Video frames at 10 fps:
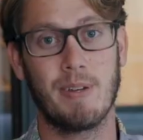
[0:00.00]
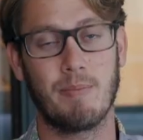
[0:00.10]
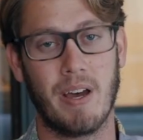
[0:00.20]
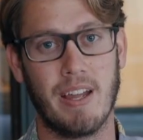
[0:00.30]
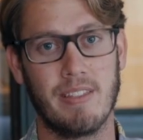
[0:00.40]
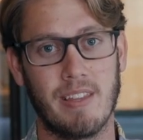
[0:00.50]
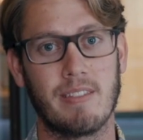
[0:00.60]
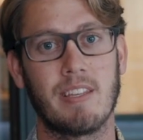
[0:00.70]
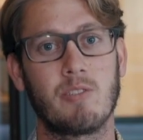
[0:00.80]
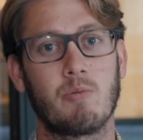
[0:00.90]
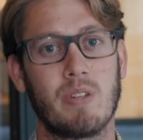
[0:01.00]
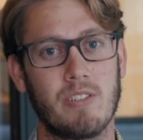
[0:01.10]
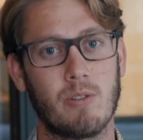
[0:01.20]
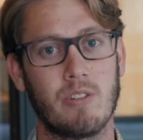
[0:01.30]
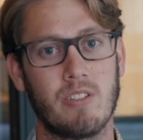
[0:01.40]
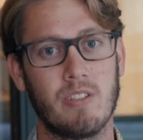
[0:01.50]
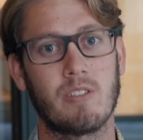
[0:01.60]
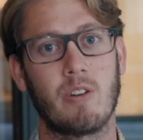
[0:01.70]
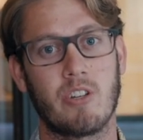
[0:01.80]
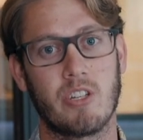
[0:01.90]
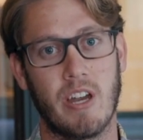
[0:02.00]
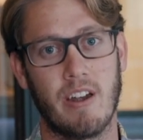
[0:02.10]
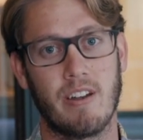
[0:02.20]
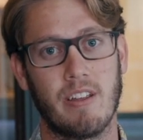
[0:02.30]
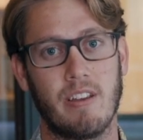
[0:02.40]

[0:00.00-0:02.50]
in mind that these resources are shared.